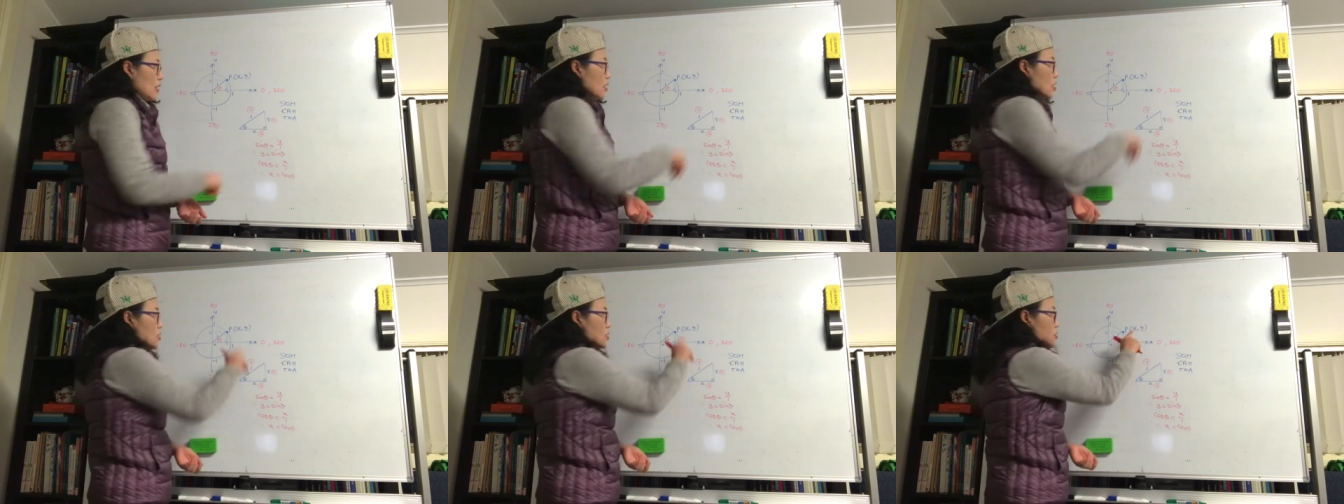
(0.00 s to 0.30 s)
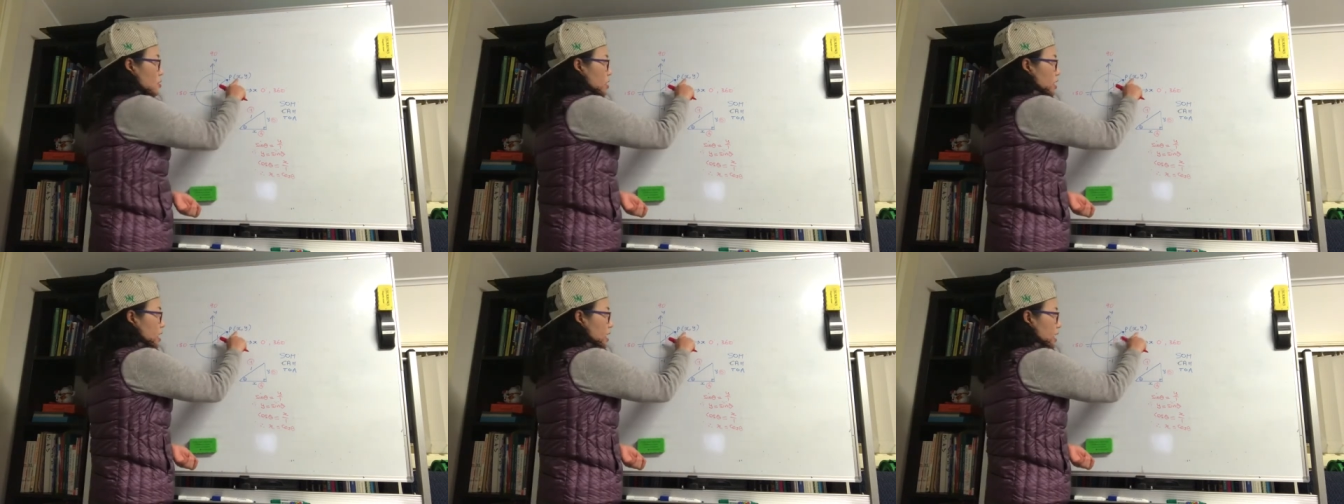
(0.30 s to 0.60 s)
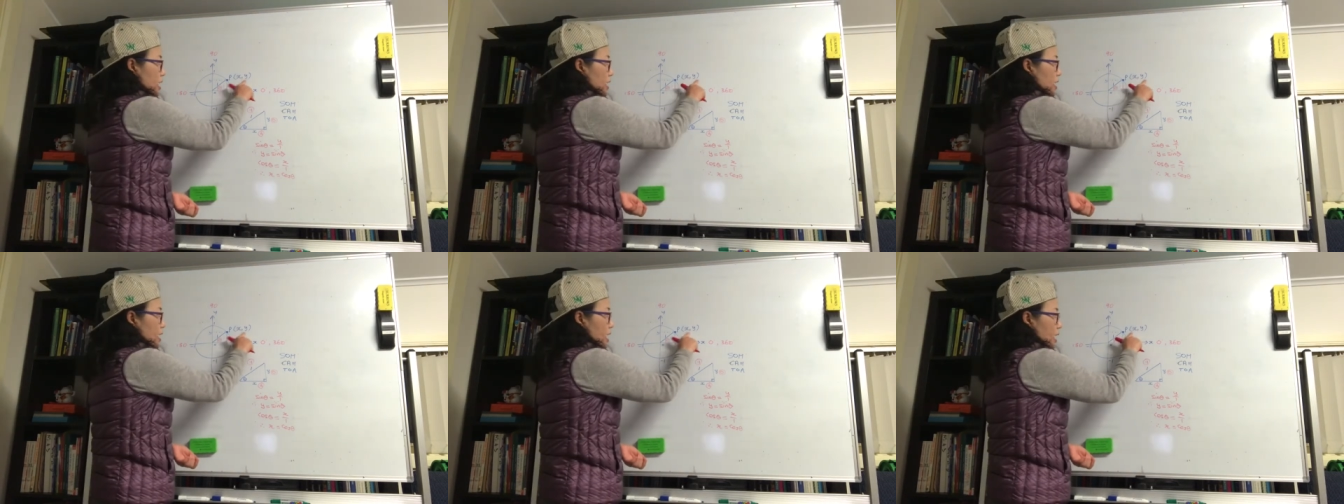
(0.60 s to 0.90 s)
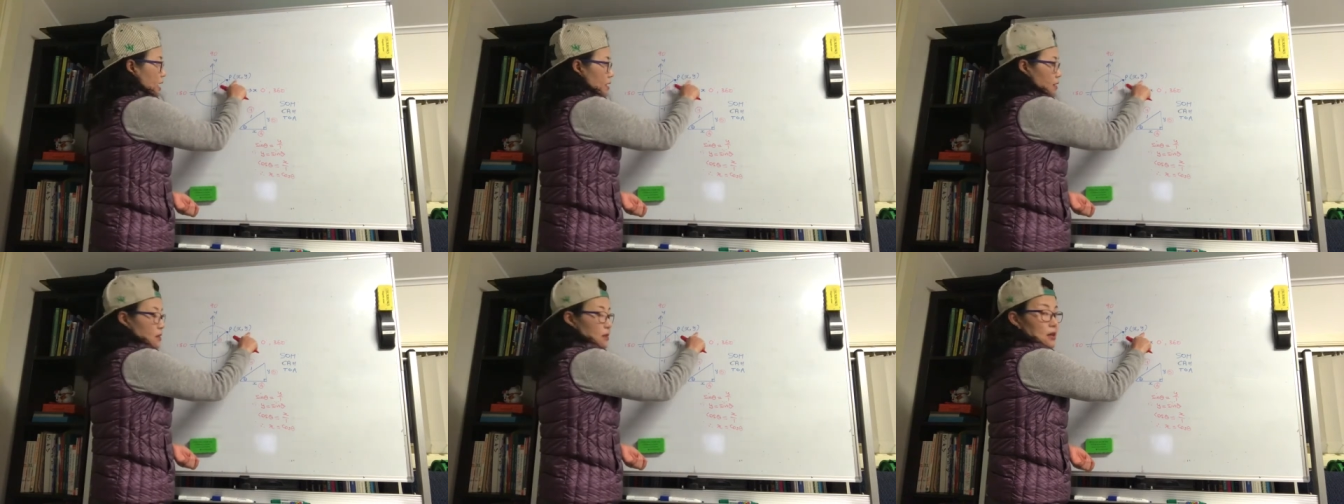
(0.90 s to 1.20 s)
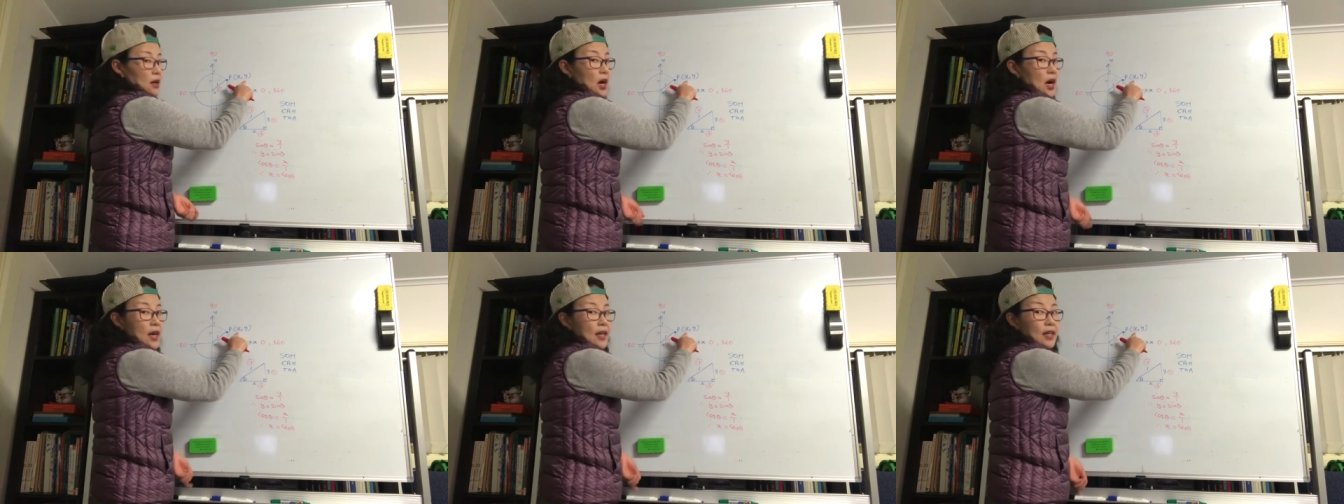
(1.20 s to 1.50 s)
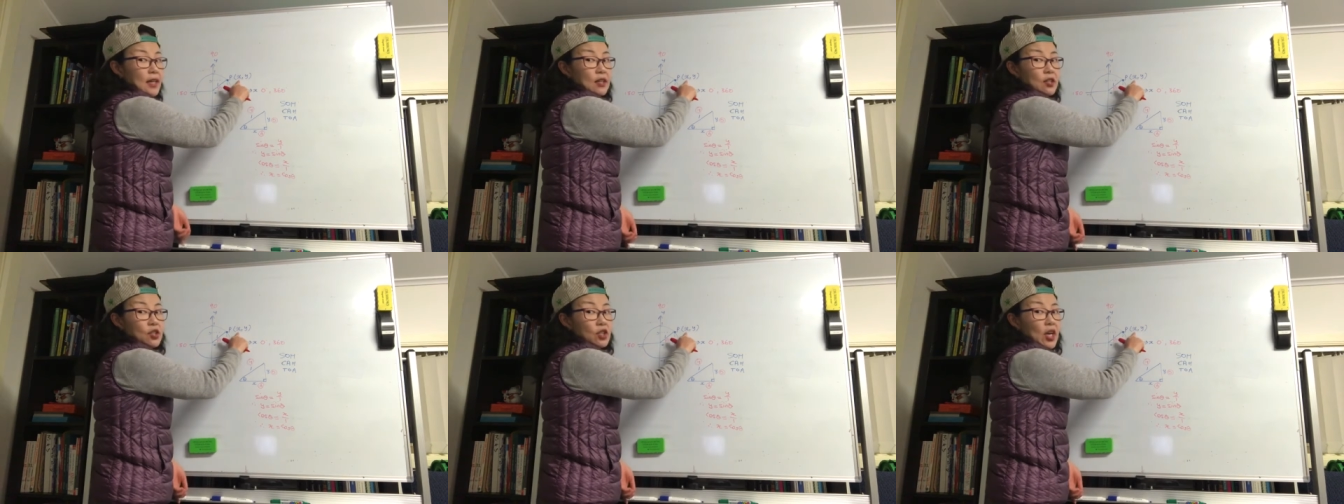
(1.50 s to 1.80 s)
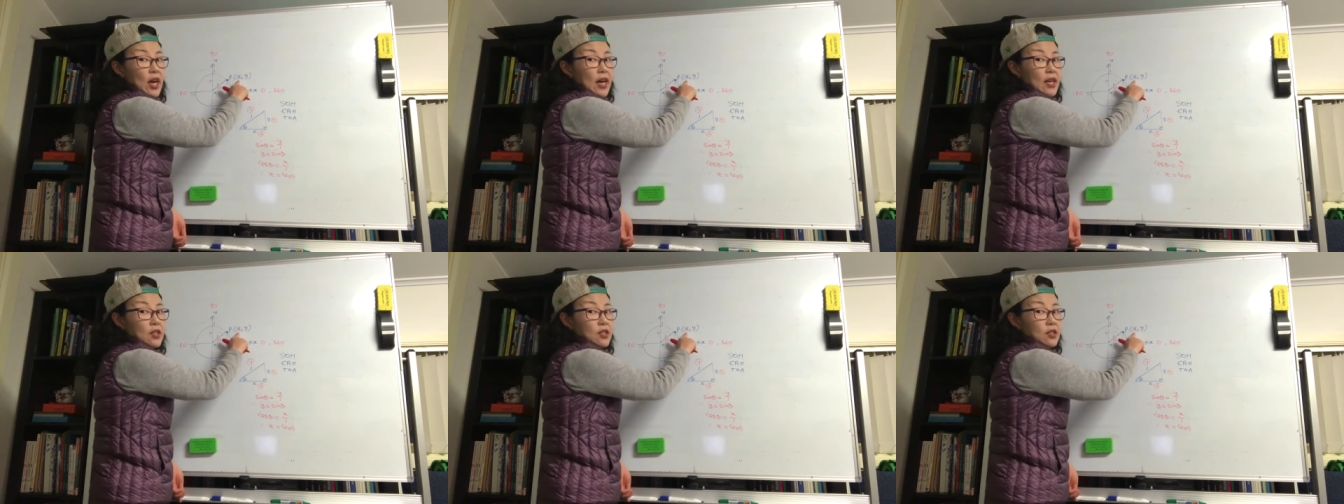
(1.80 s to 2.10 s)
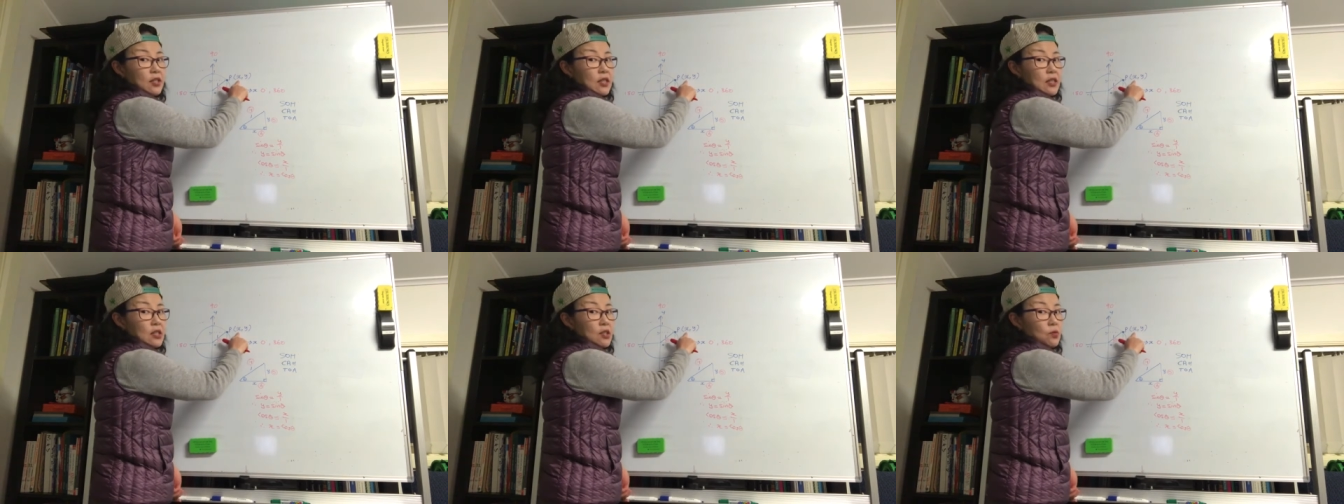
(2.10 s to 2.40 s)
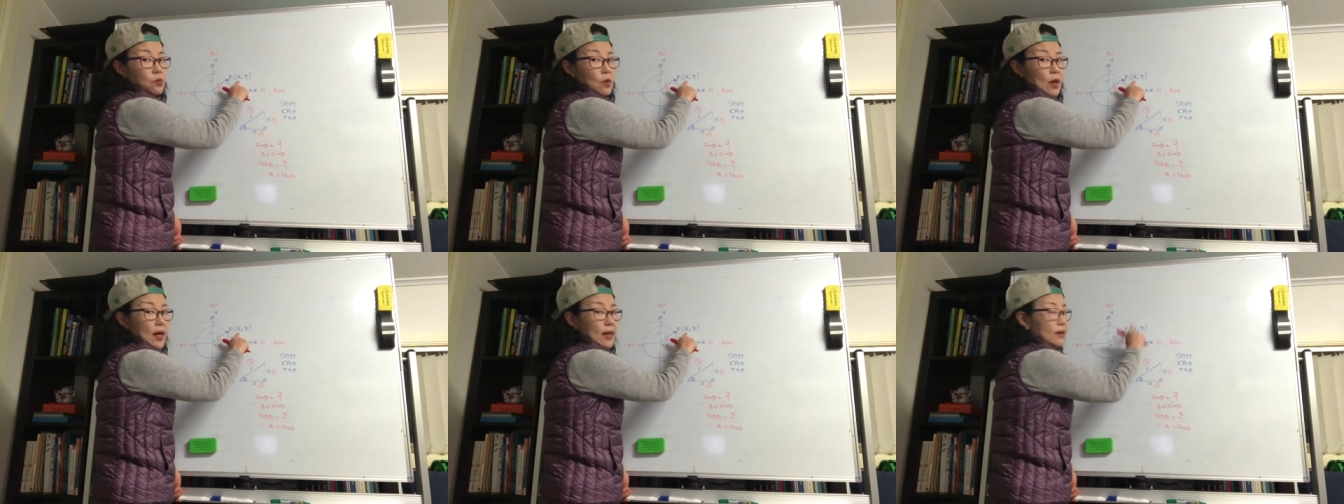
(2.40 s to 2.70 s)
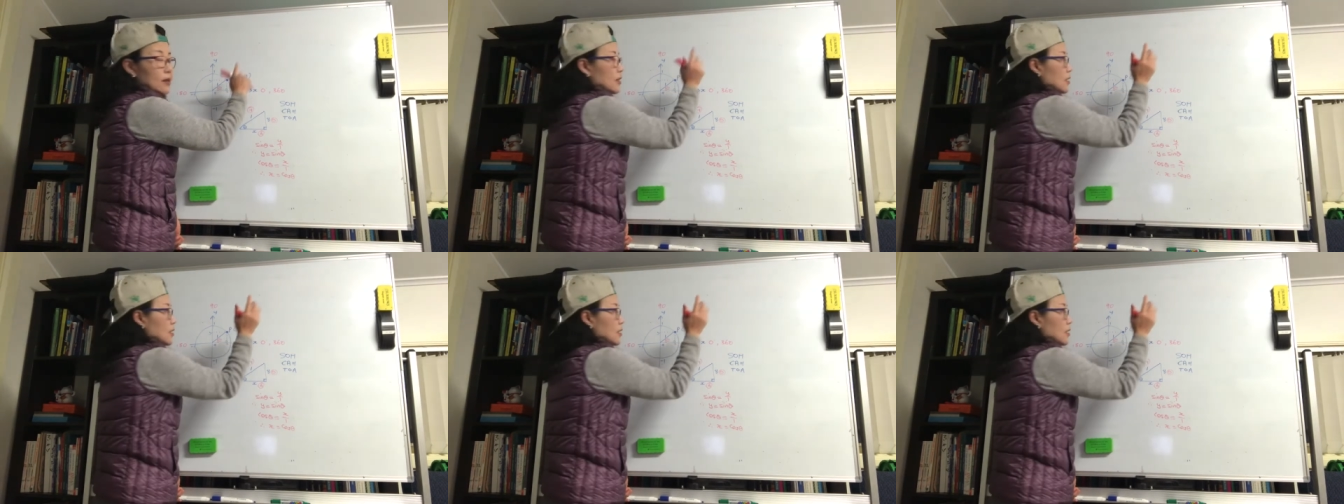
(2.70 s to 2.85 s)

So here, I can change this one